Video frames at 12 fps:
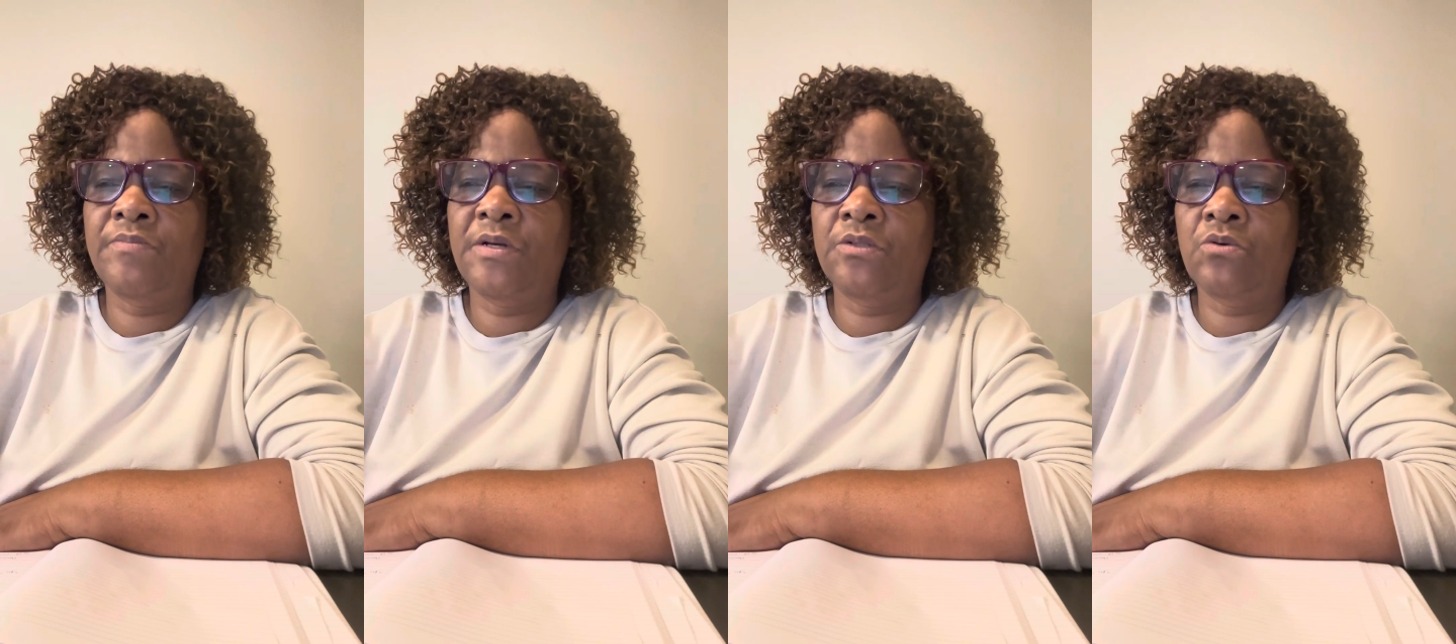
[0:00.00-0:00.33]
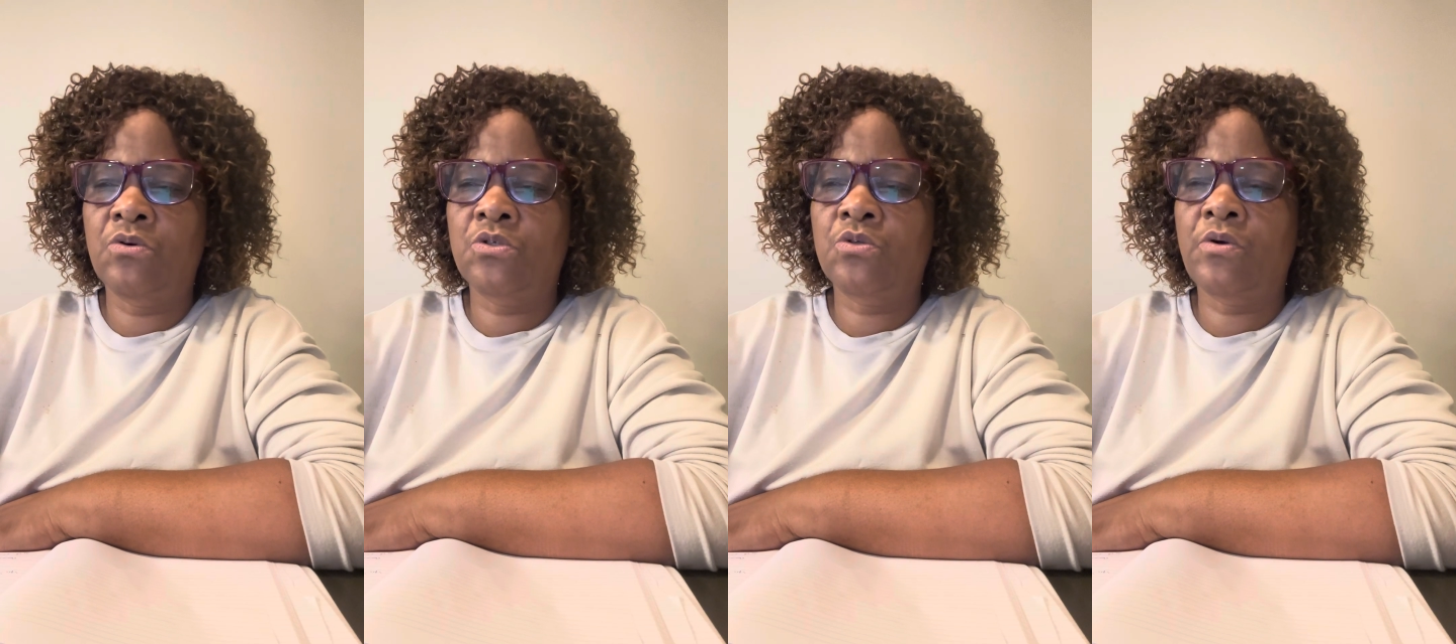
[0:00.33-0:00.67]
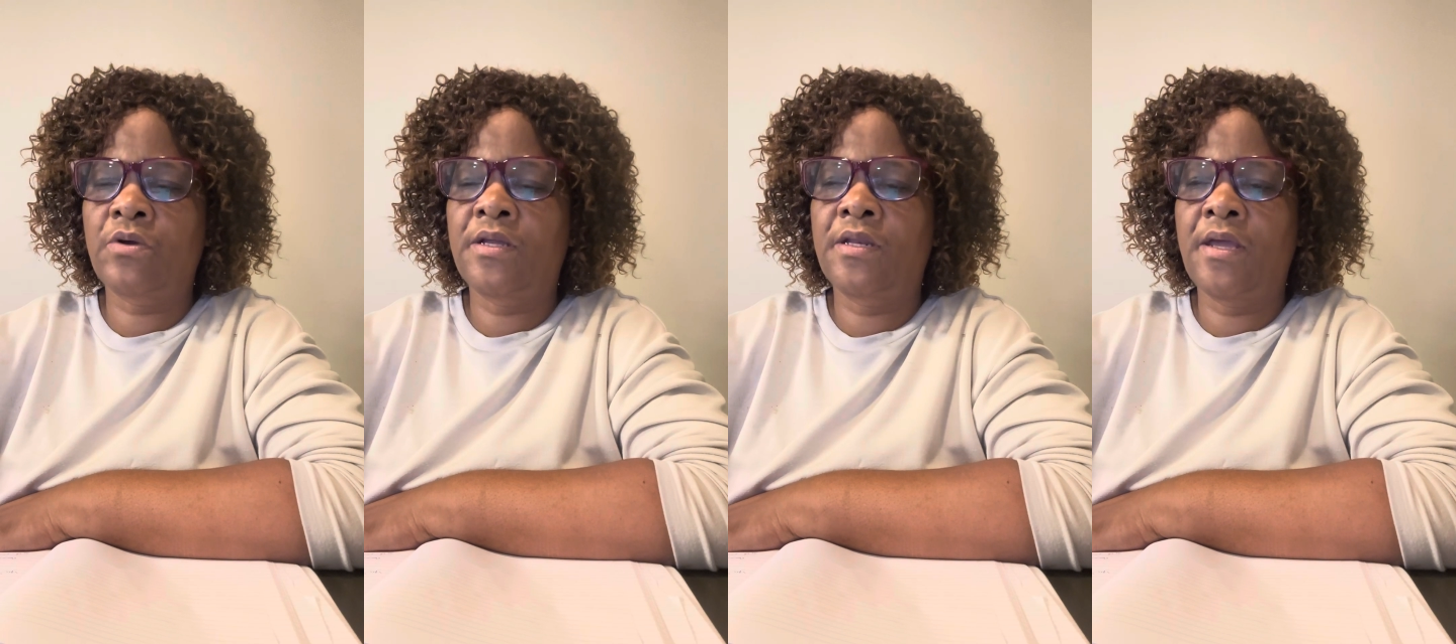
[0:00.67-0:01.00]
but also
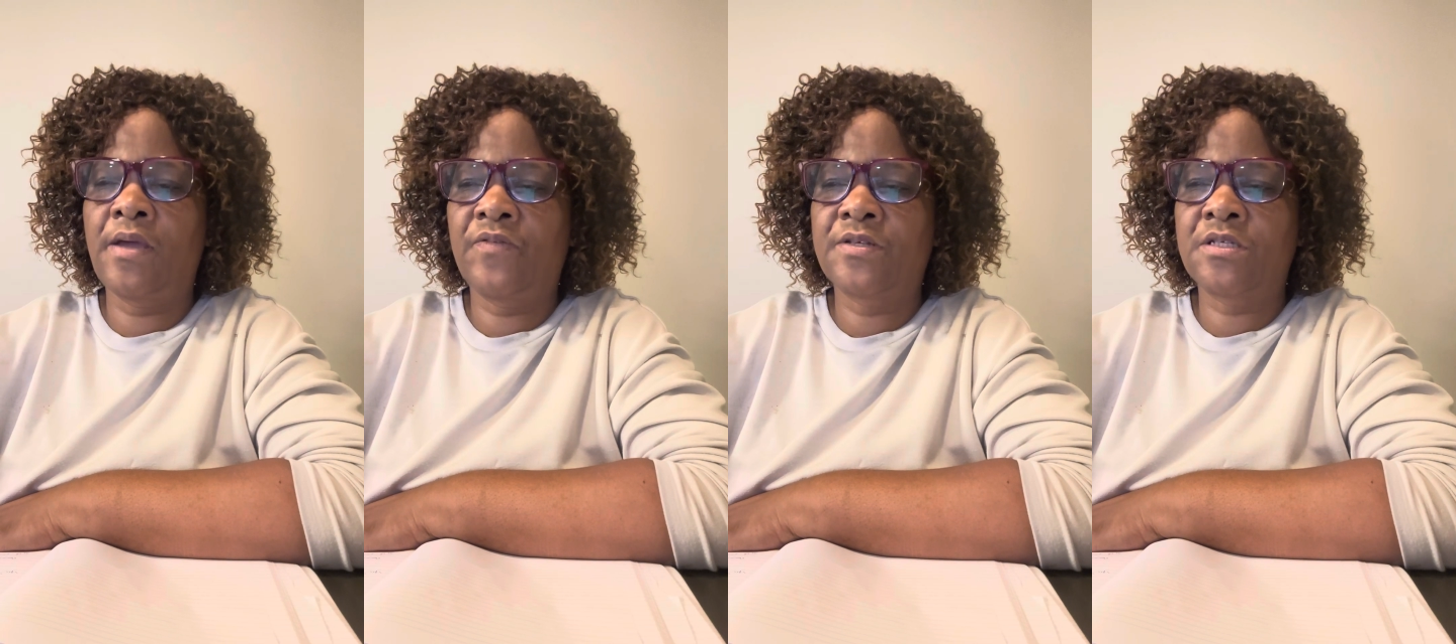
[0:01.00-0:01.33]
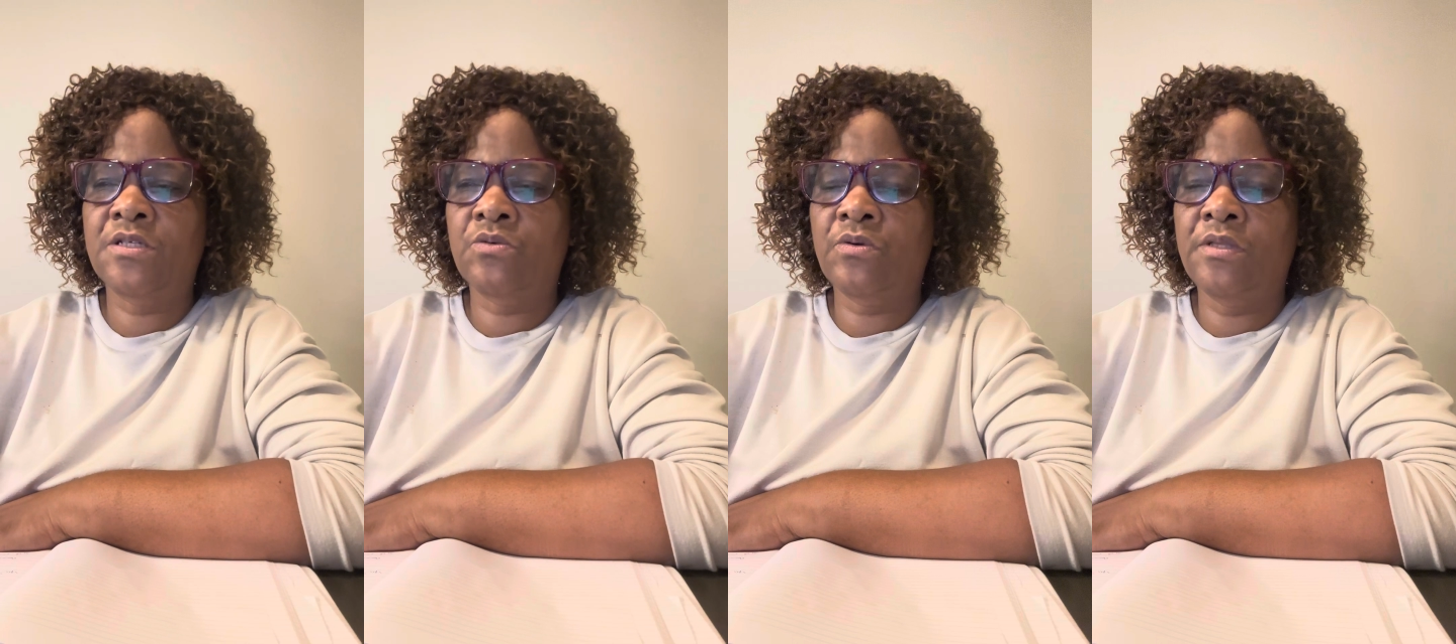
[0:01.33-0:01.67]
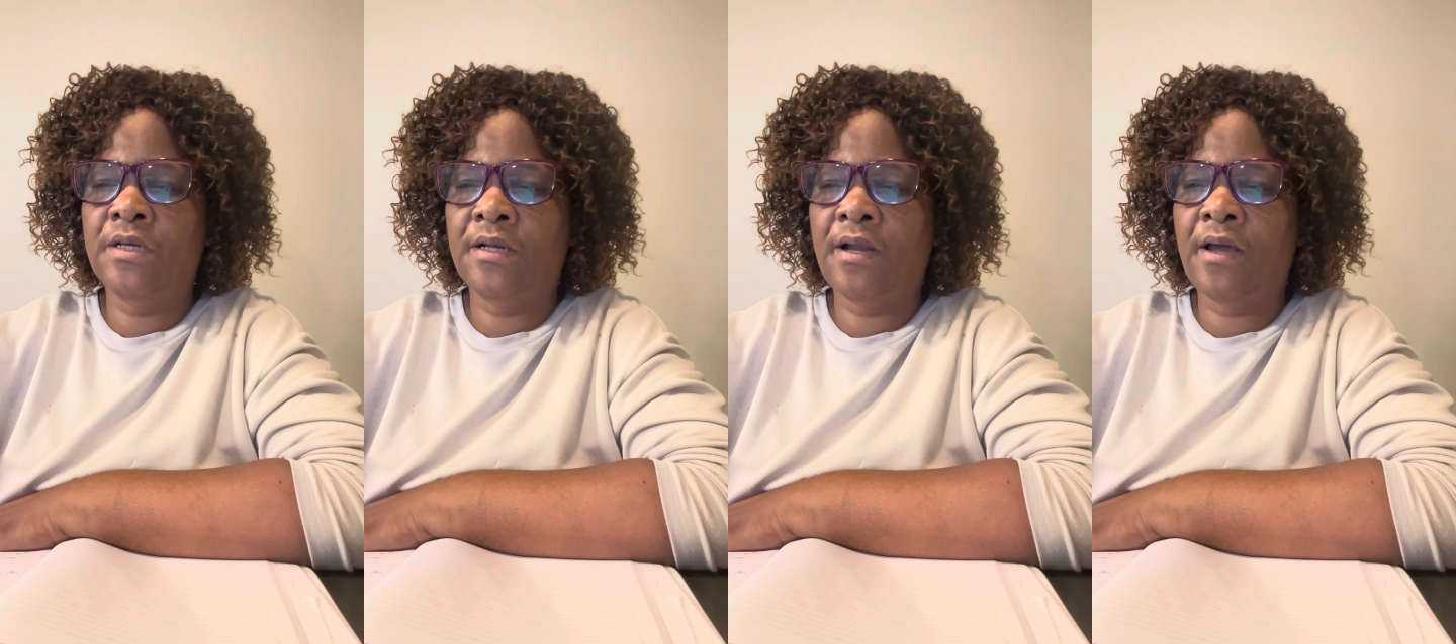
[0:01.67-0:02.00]
an emphasis on
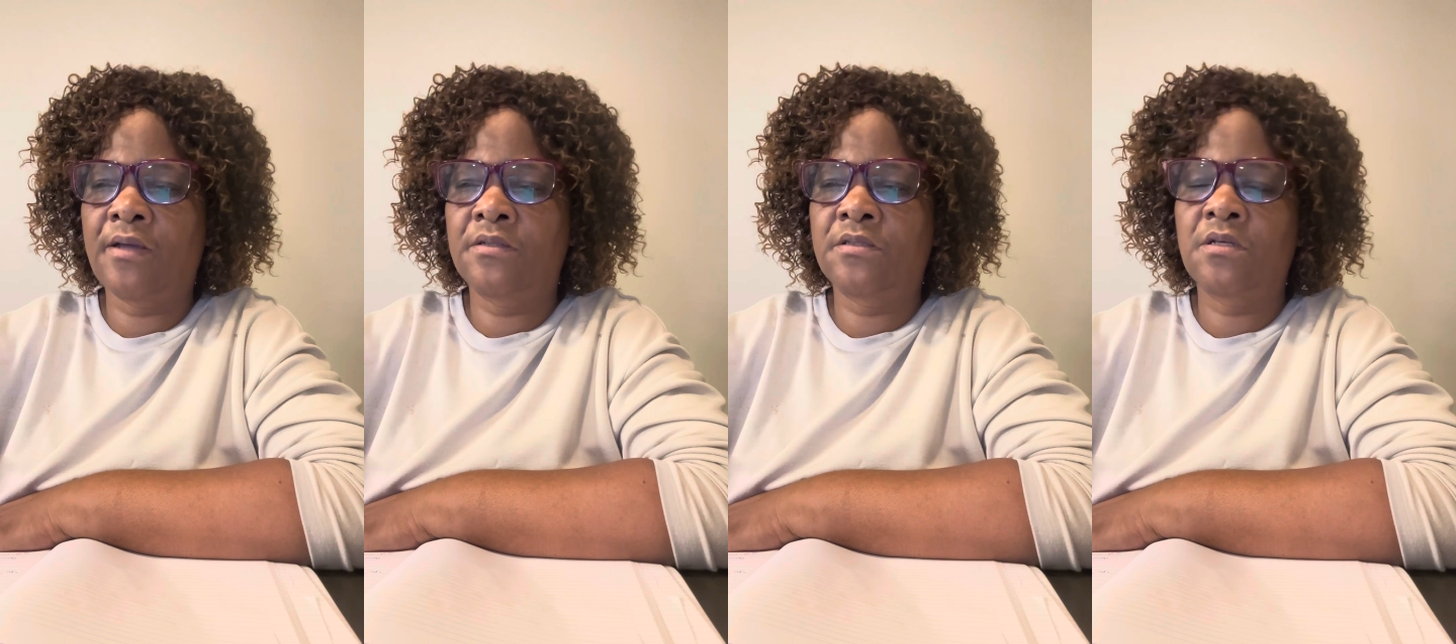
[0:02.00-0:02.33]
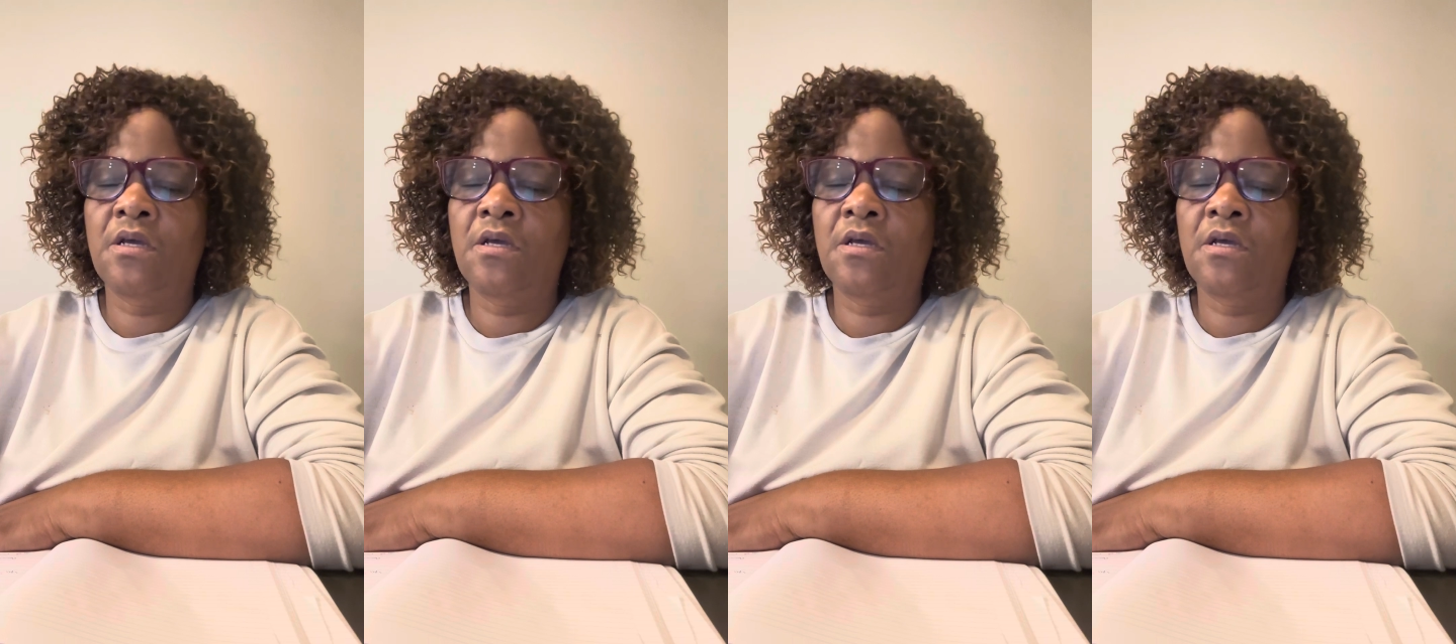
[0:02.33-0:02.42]
the client.